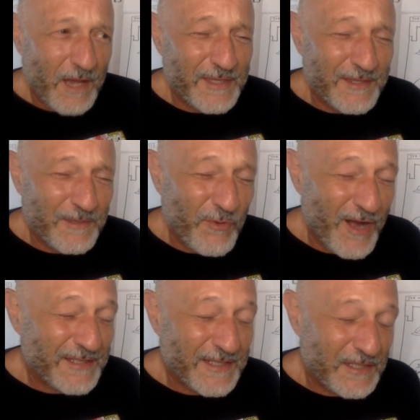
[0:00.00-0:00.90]
I'm in the
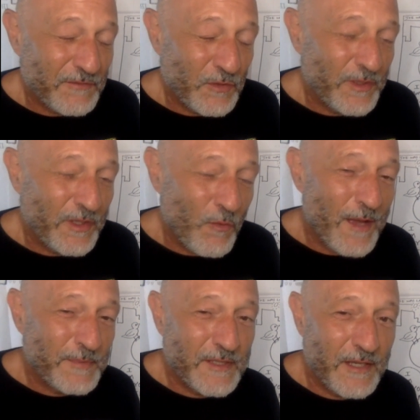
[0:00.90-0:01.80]
process of doing a
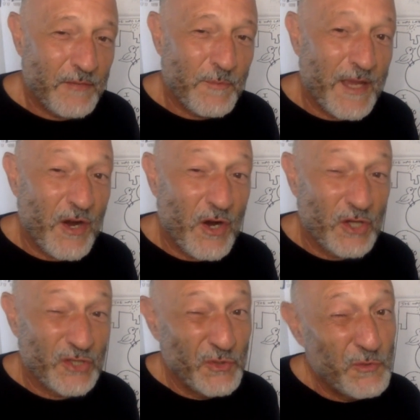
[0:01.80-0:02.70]
website with my
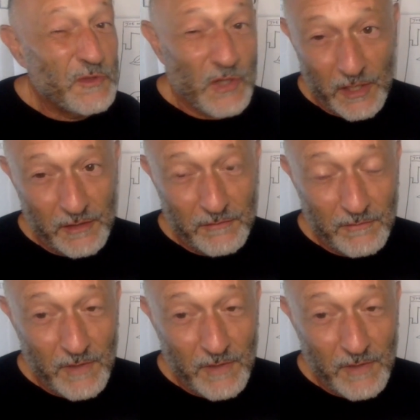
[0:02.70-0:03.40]
cartoons on it.